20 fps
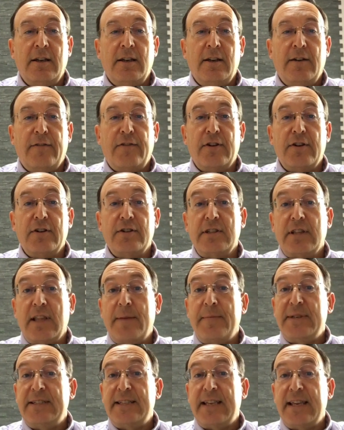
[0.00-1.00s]
First, let me
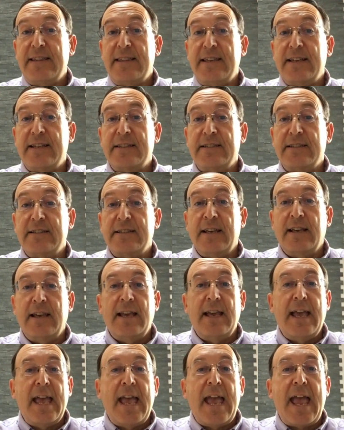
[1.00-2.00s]
say this.
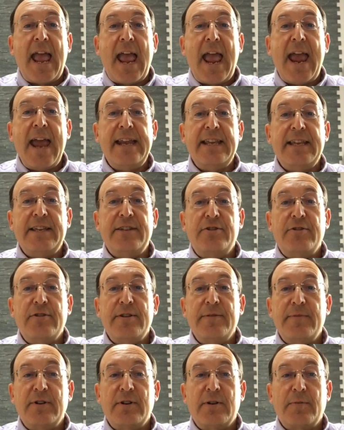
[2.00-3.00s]
Any
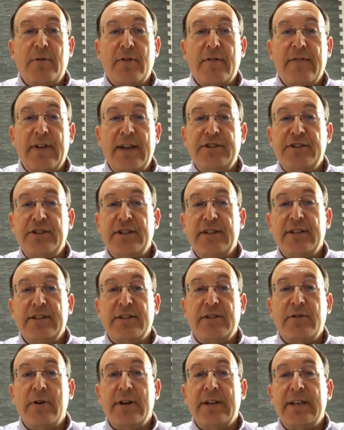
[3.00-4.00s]
treatment or prevention is
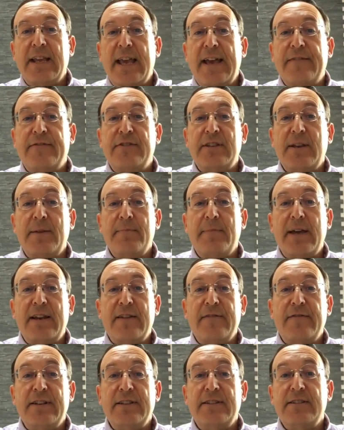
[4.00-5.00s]
going to have some
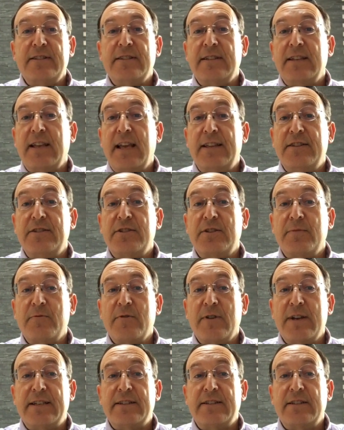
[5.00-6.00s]
benefits and some
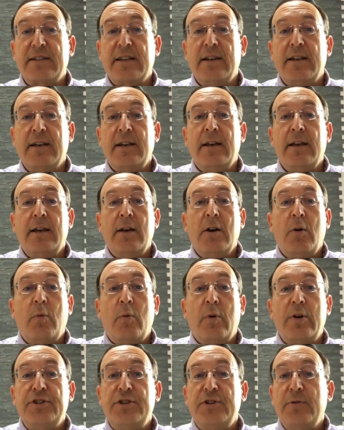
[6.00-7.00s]
risk.
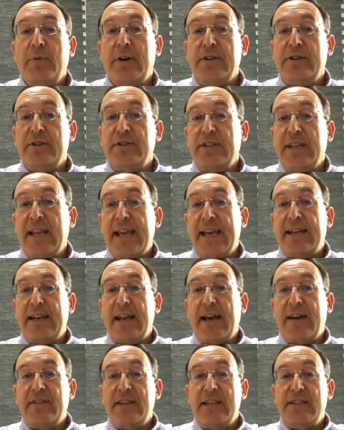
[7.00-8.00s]
Once you understand how
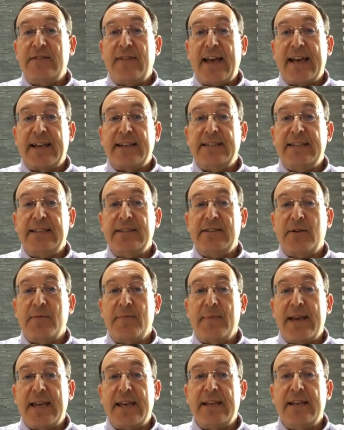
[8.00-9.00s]
these vaccines are
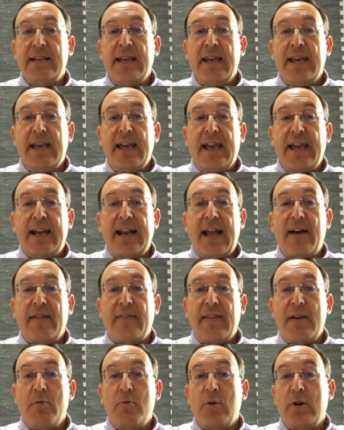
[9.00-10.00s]
made and how
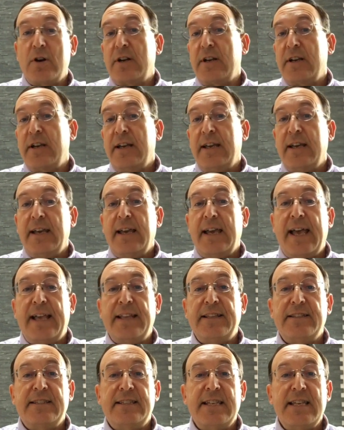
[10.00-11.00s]
they work and
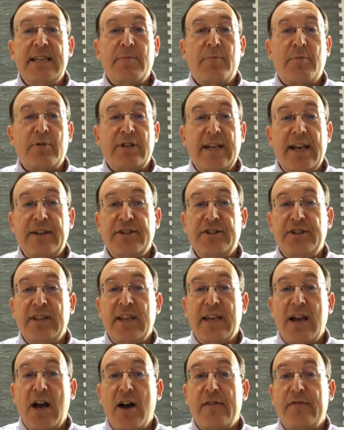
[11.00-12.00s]
see the protection they
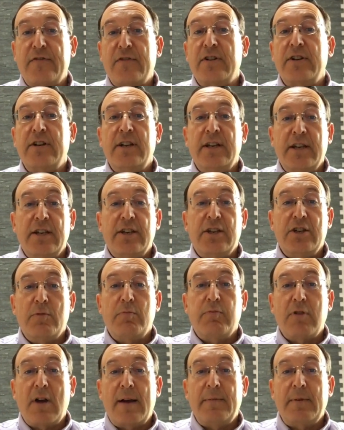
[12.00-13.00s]
offer, you'll
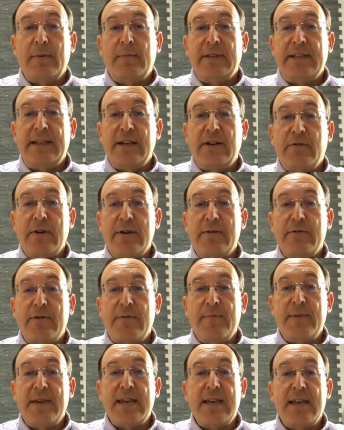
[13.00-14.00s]
probably agree with
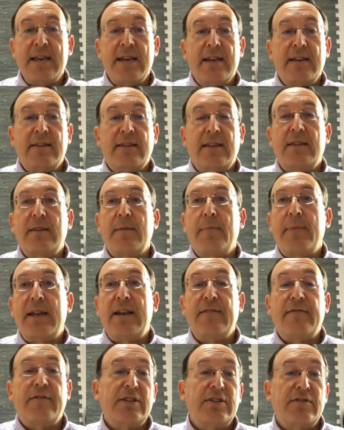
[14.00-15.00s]
me that the
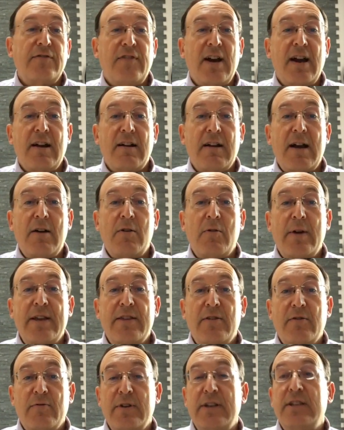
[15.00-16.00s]
benefits far outweigh
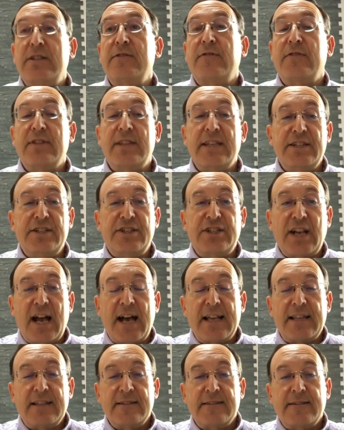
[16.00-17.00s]
the risks for these
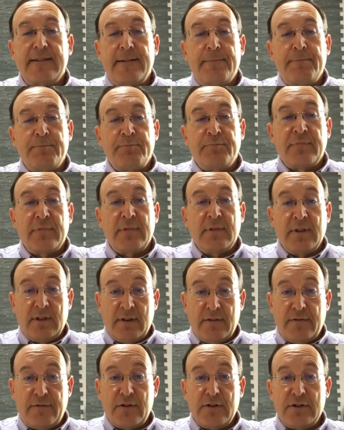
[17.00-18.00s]
shots.
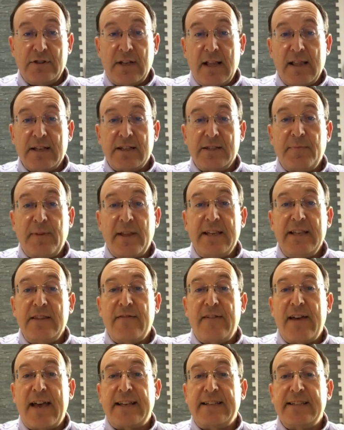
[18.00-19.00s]
First, I'll explain the
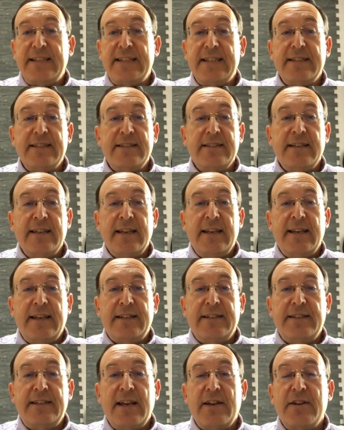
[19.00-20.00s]
vaccines and
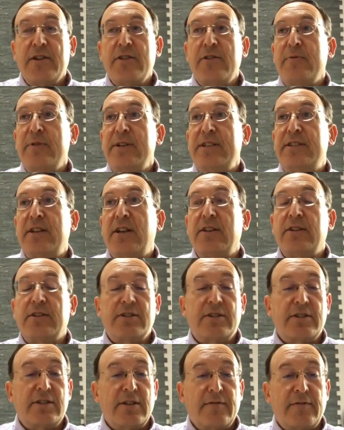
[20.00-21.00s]
tell you the
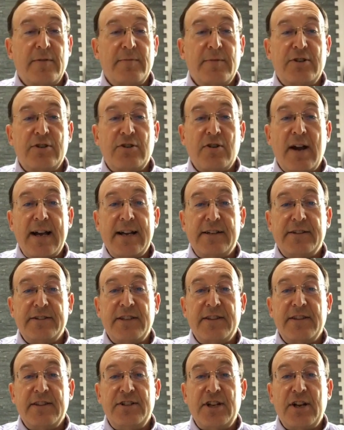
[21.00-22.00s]
results from the trials in
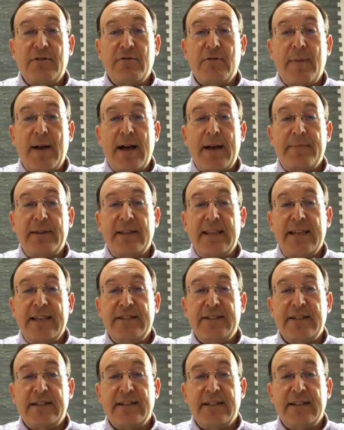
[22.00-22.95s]
the general population.